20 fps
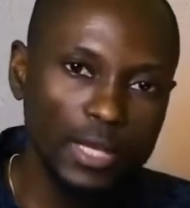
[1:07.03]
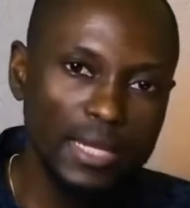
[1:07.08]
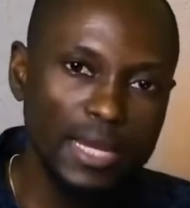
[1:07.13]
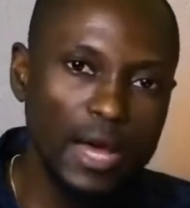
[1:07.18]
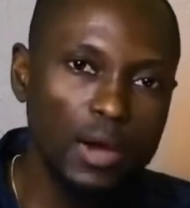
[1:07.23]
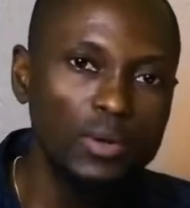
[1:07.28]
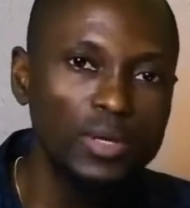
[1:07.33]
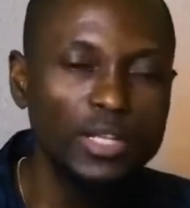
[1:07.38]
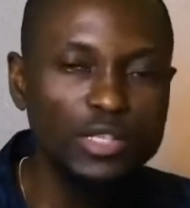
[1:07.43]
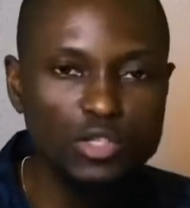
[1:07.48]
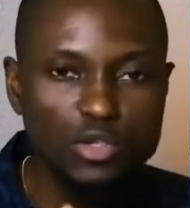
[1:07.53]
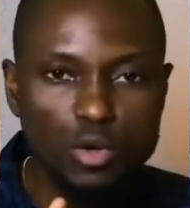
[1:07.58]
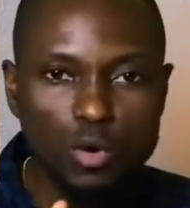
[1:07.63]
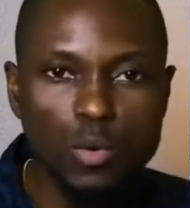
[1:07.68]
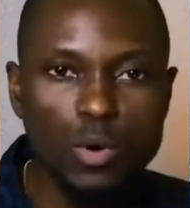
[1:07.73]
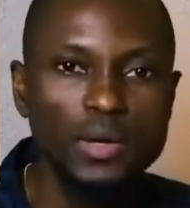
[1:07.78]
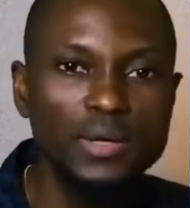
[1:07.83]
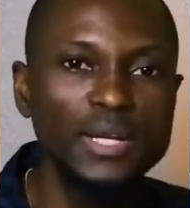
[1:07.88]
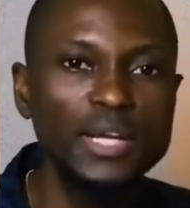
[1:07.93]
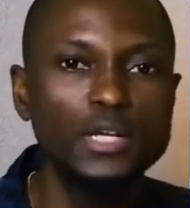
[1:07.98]
now let's go
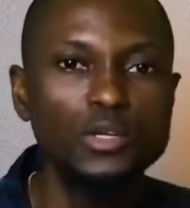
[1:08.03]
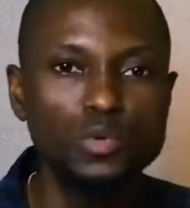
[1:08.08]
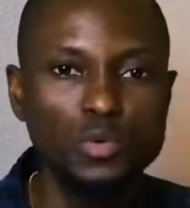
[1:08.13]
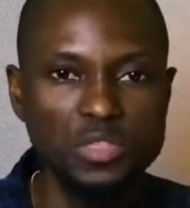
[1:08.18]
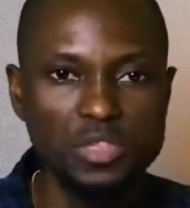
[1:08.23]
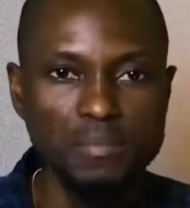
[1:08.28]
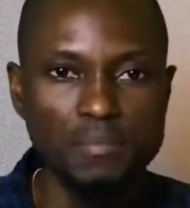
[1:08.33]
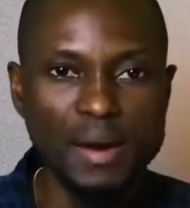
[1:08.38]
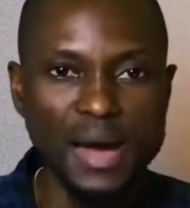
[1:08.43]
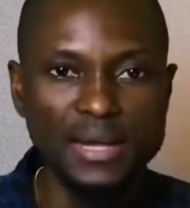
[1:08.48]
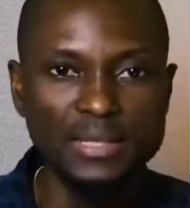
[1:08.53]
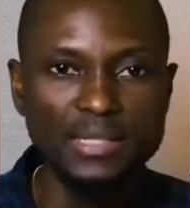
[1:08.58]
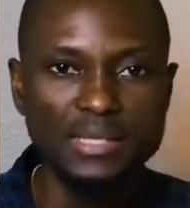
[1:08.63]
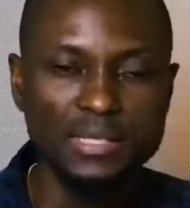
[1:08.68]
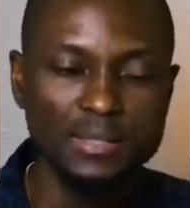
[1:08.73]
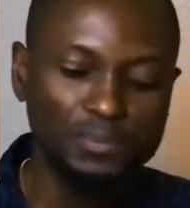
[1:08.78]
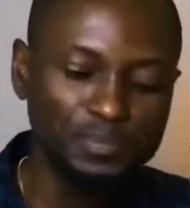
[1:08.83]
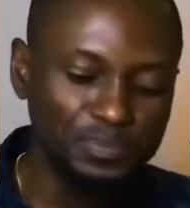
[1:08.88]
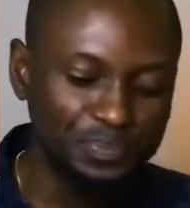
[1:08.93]
on and do the maths.